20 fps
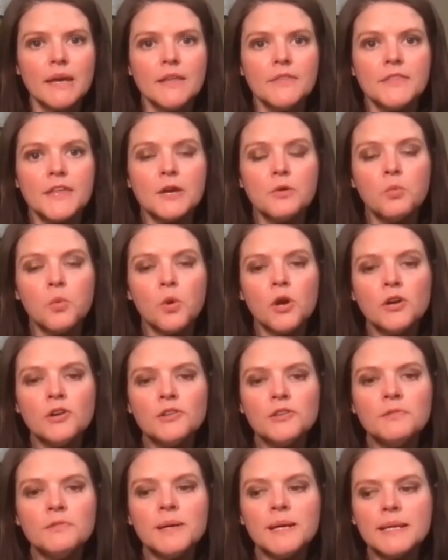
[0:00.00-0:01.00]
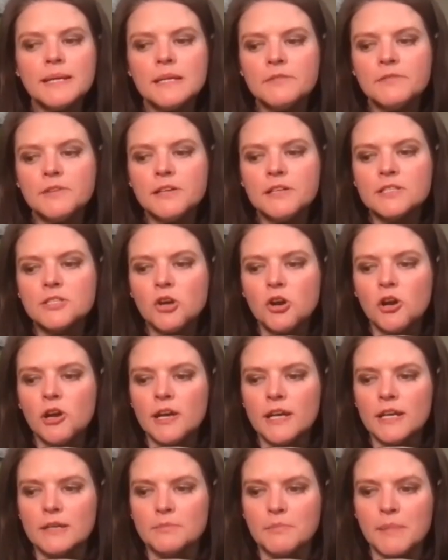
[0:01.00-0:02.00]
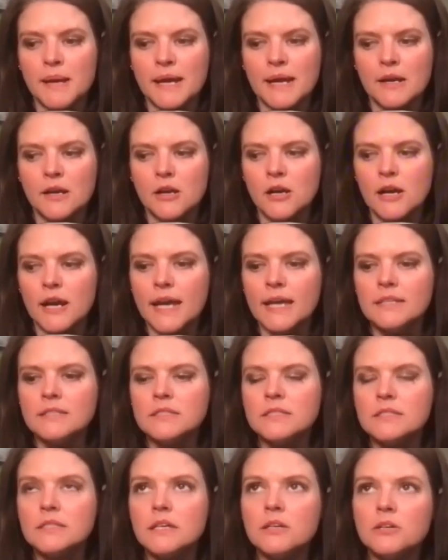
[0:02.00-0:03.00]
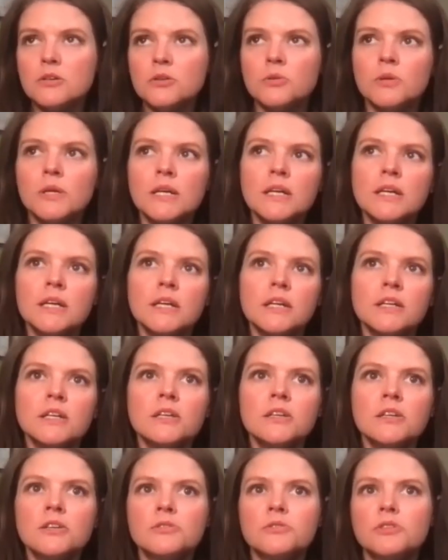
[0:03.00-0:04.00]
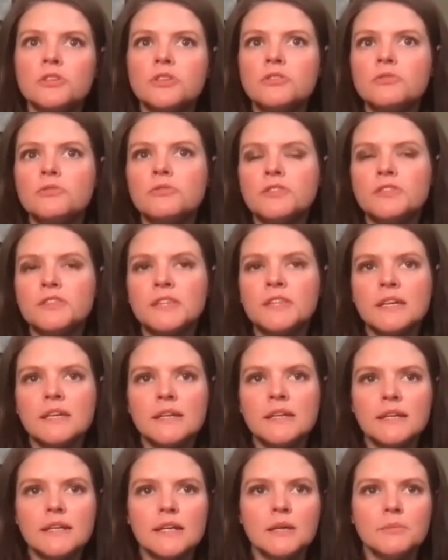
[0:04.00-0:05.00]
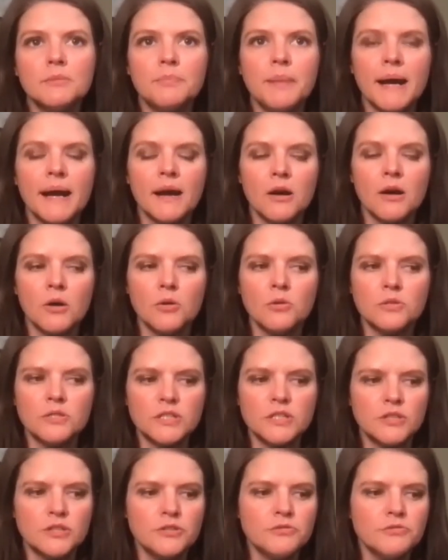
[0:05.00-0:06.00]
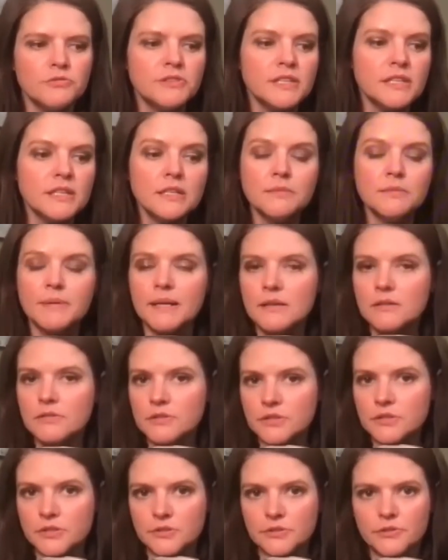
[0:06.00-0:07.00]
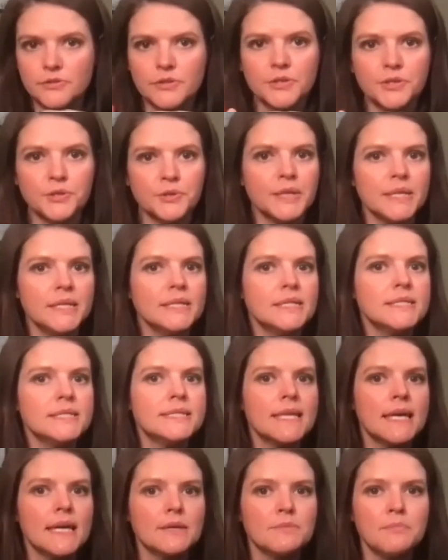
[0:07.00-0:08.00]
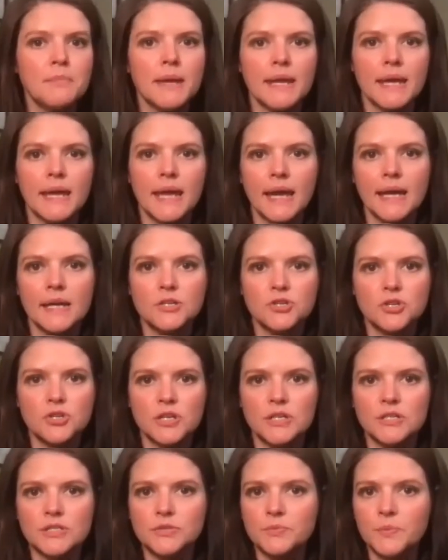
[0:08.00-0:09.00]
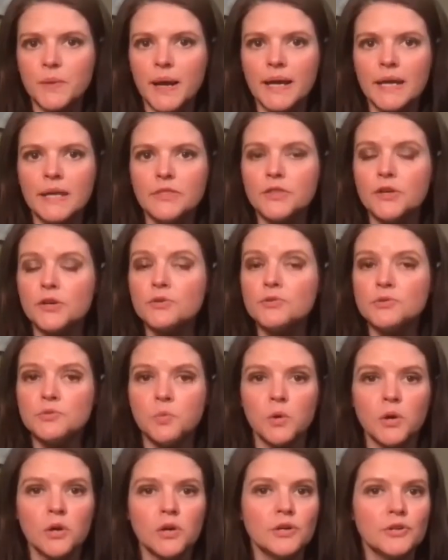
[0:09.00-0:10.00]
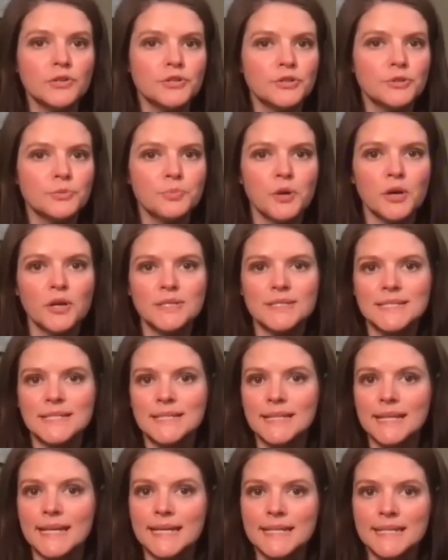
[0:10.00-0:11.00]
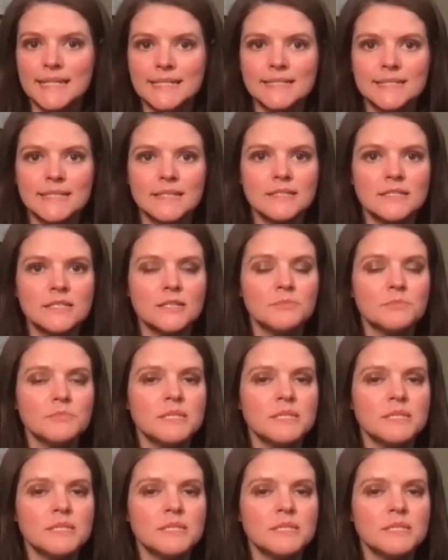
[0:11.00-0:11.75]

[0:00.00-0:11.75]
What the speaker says: They work on the body in a very targeted manner. And so, you know, you think about your NSAID medications, right? Those work on your prostaglandin systems.